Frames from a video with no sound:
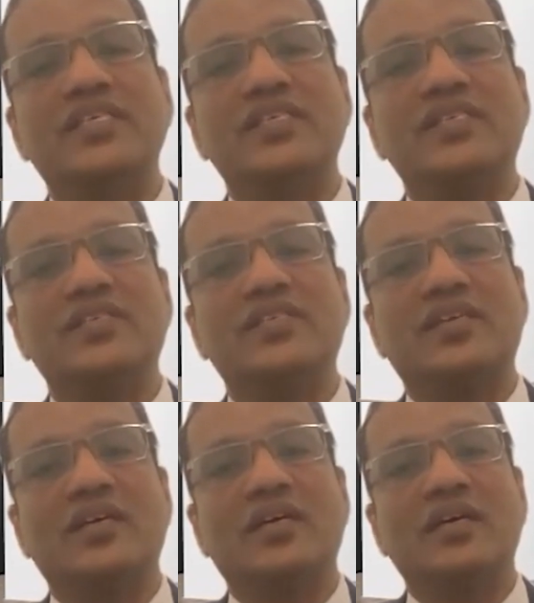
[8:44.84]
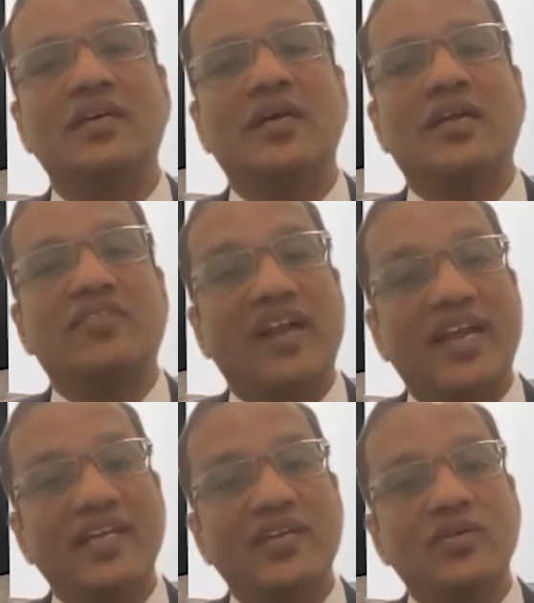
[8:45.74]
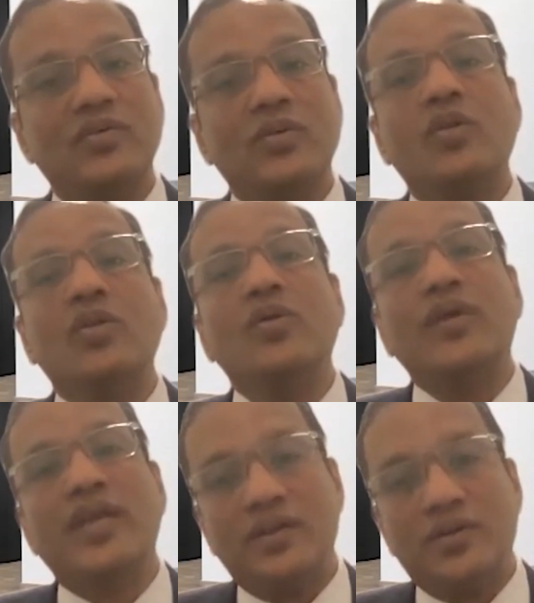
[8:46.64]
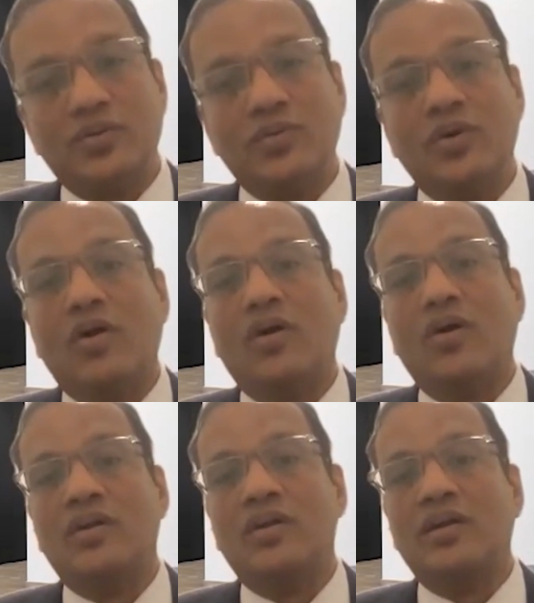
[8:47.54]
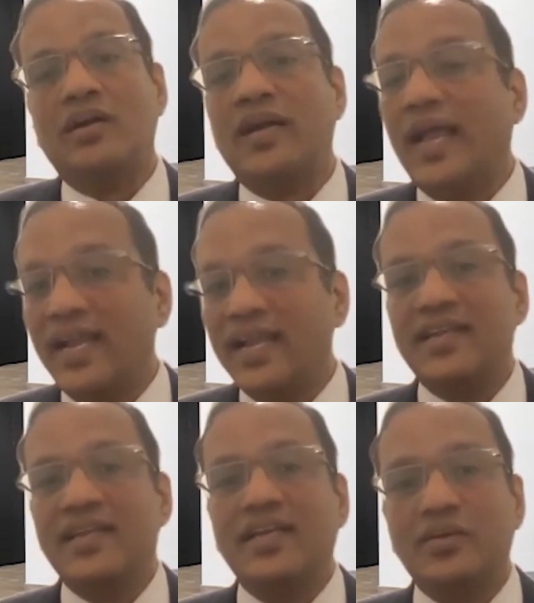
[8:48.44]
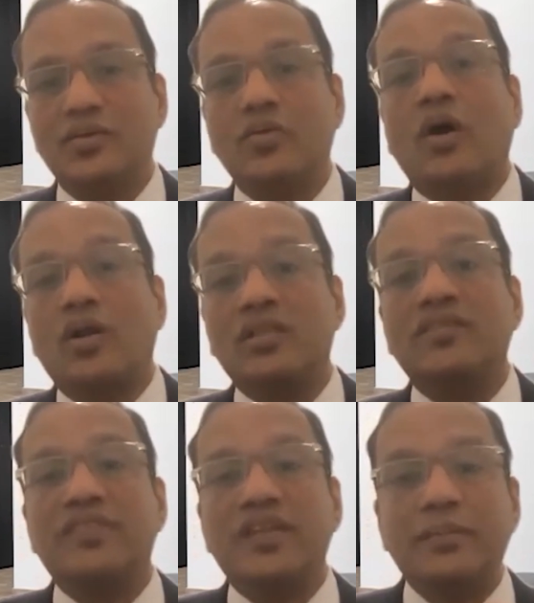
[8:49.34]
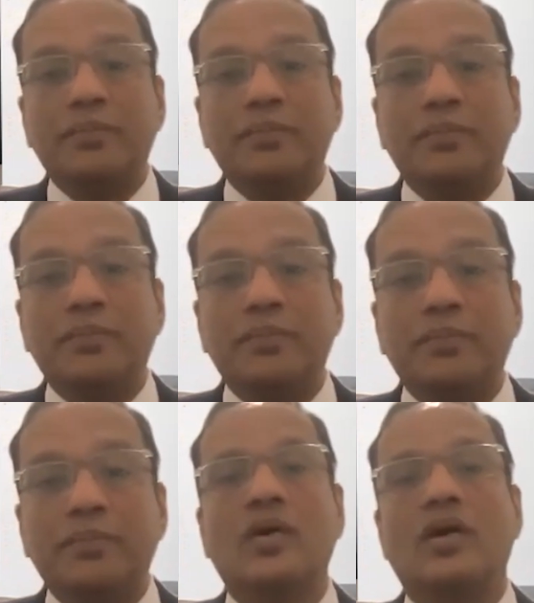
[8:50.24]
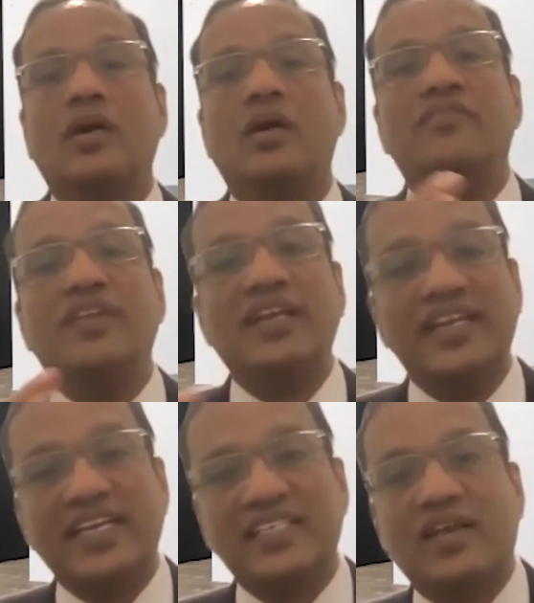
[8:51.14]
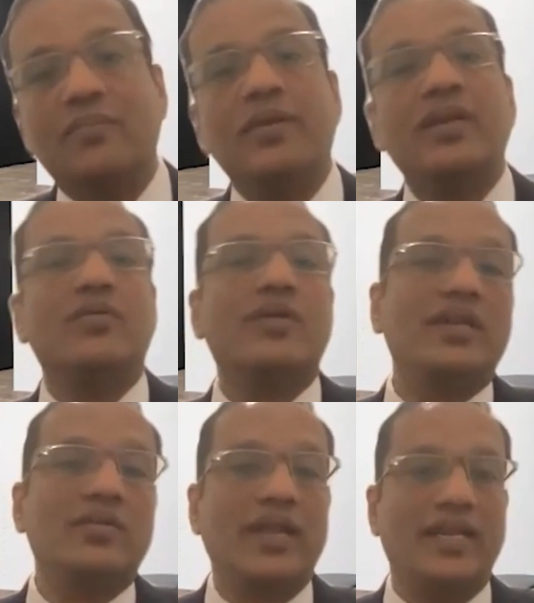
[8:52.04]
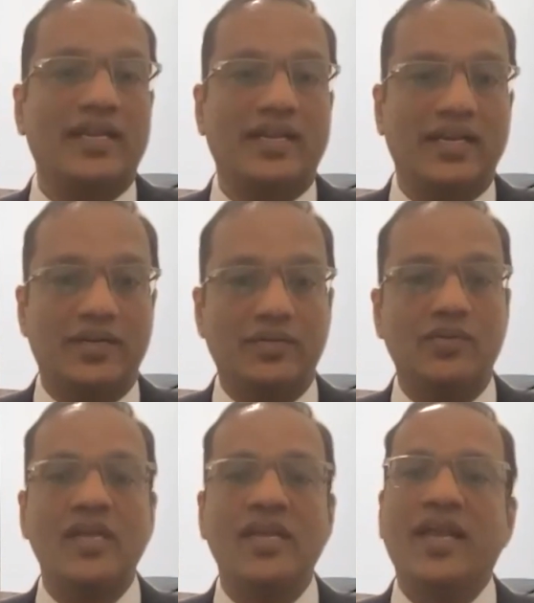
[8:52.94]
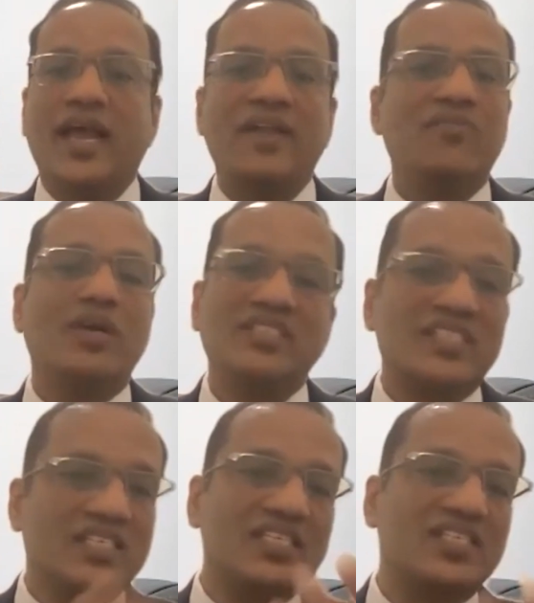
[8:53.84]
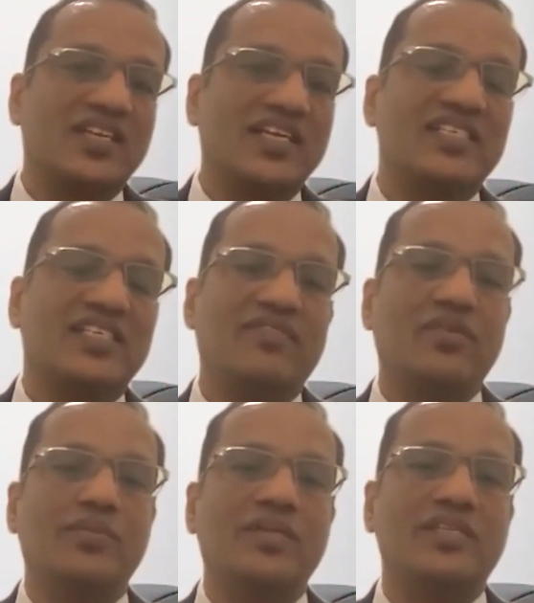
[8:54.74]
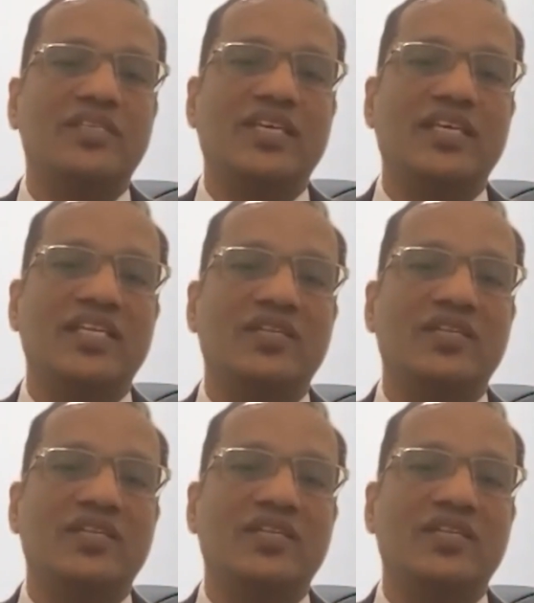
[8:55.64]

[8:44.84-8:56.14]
is trying to look into, or enter into, or the Filipino fintechs have been looking to enter into? And what success rates have you been seeing